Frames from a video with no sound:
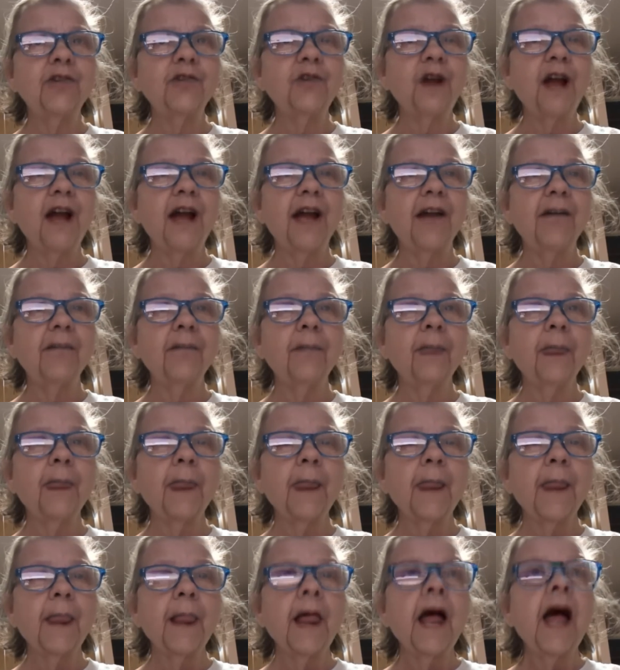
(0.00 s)
try.
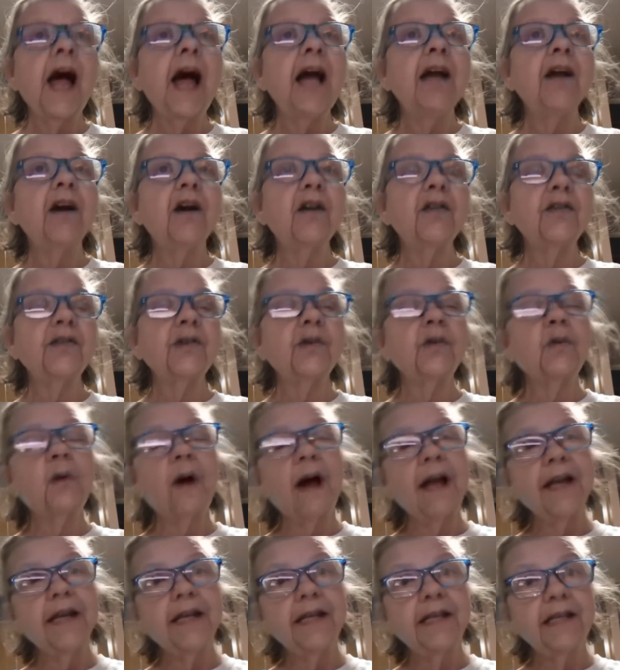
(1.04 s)
I also
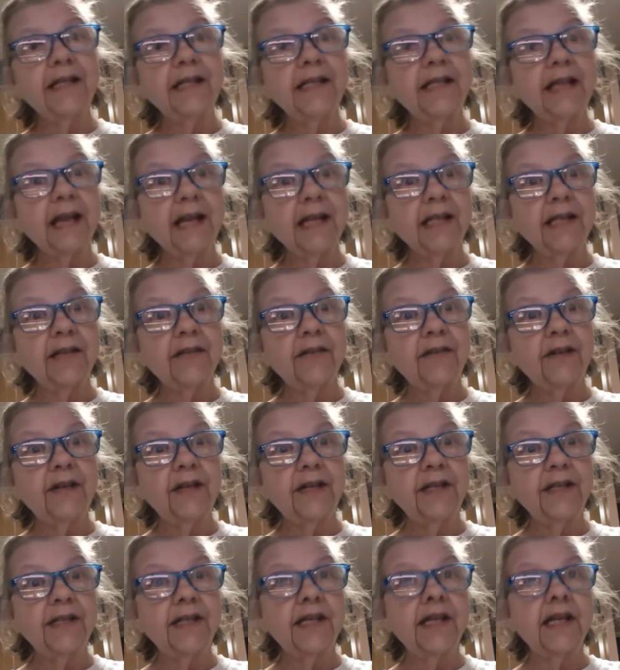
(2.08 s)
wanted these
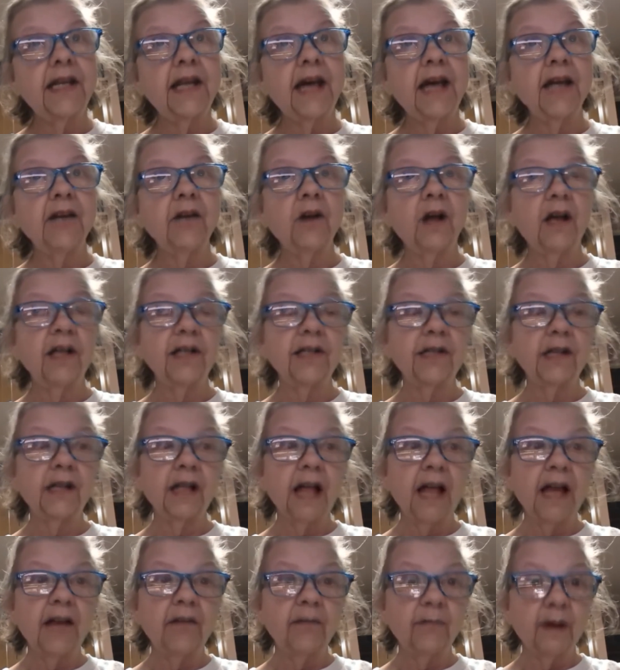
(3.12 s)
activities to not cost a
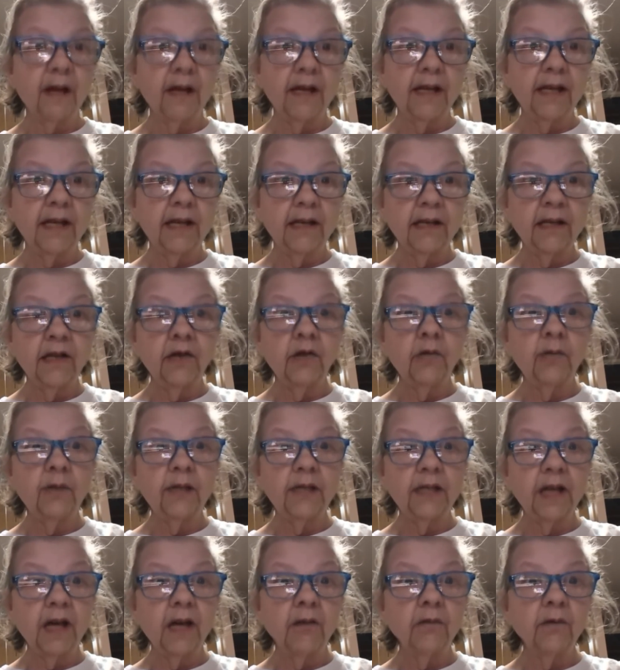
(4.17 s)
lot of money and could be
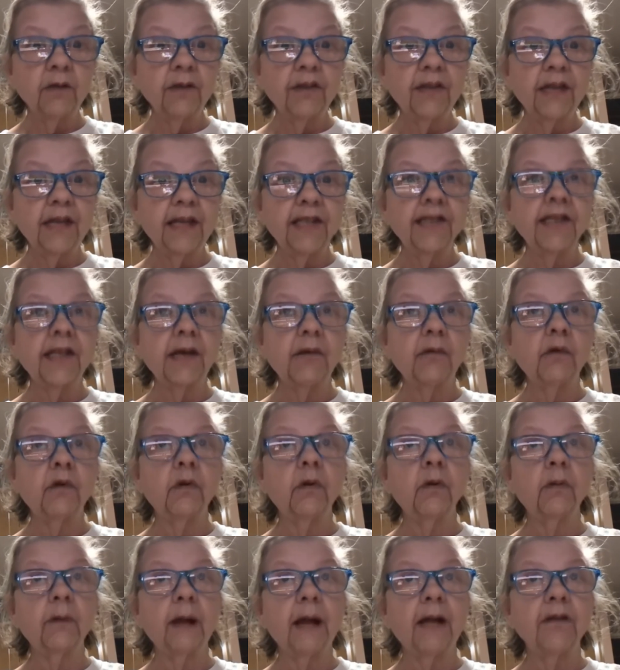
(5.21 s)
done with things that
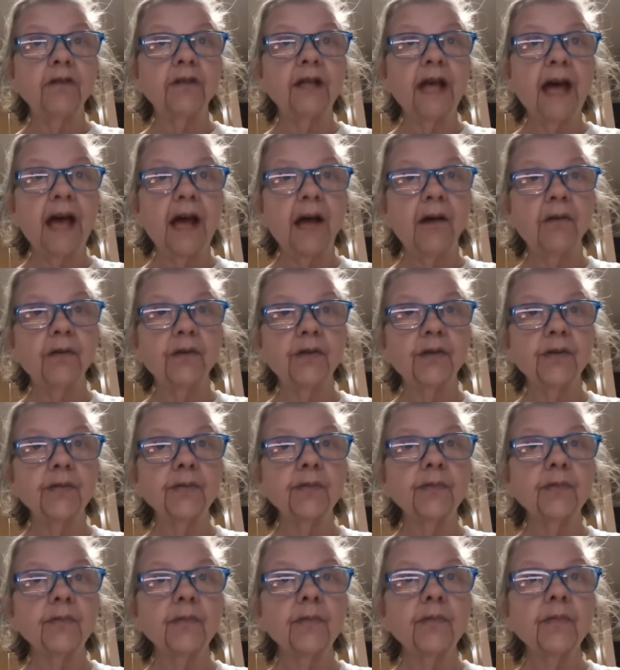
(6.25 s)
were around the house.
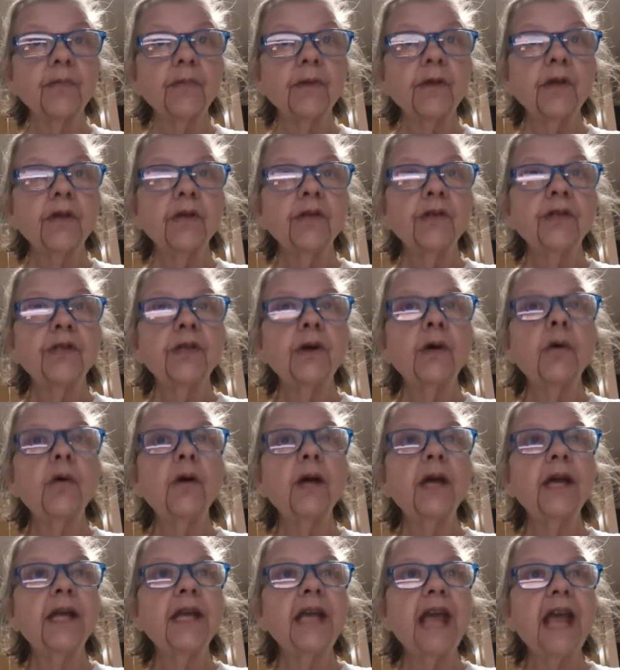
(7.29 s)
So
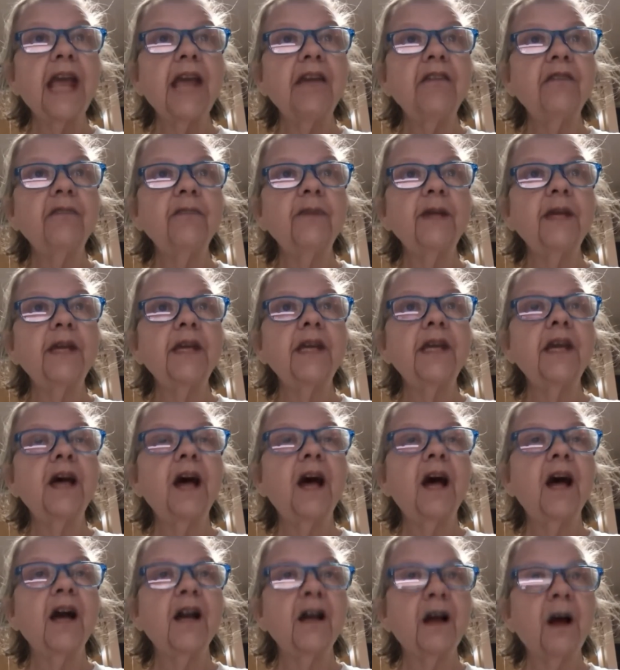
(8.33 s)
it gave me
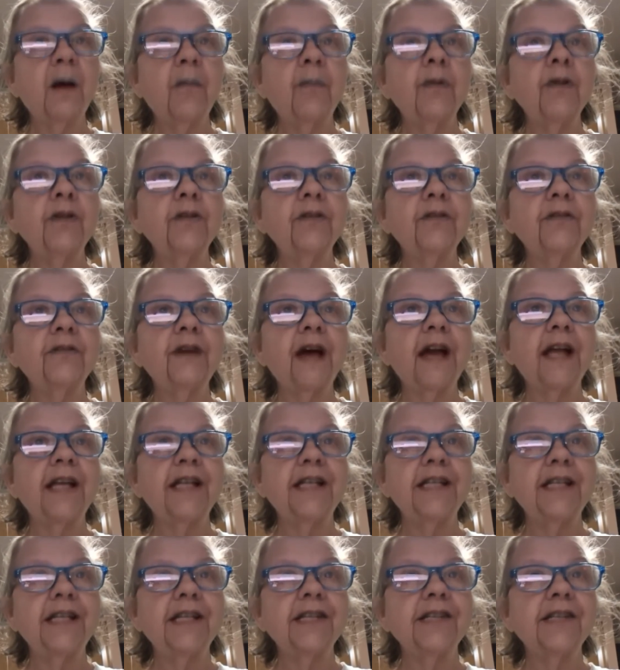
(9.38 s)
a couple of
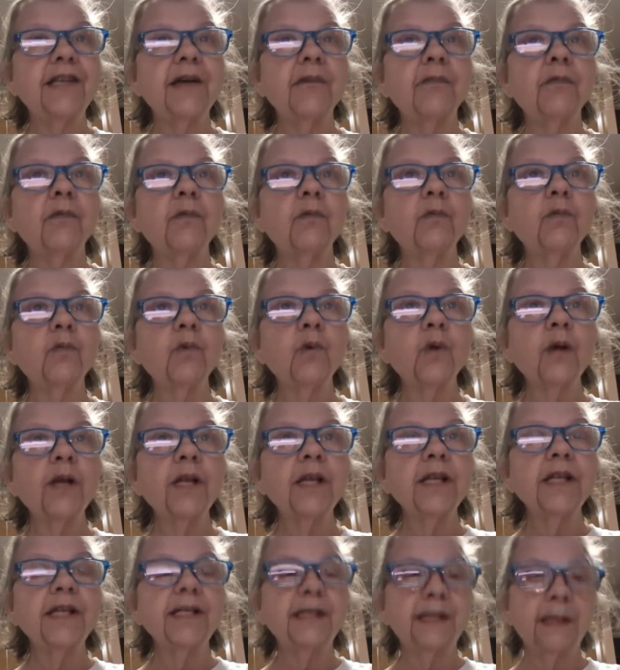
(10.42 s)
ideas that were
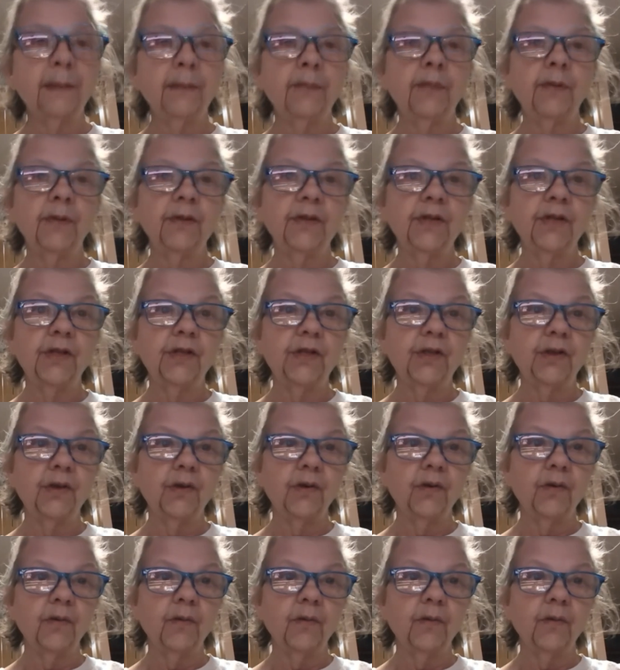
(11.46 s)
really simple to do.